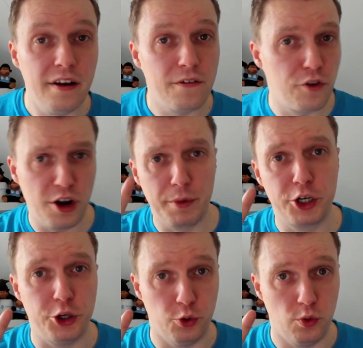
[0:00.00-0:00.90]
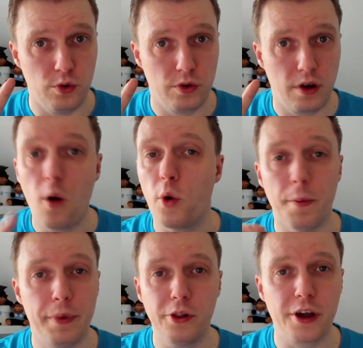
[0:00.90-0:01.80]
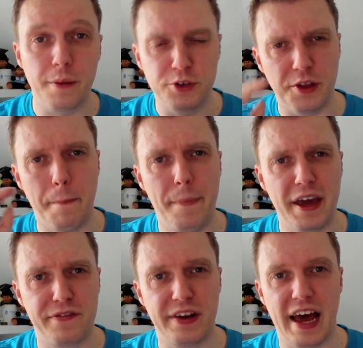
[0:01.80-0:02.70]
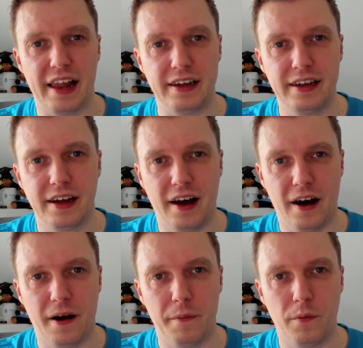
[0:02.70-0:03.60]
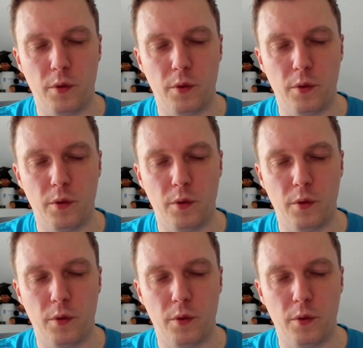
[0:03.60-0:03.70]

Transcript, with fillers: for number two, we're building up to the big finale um,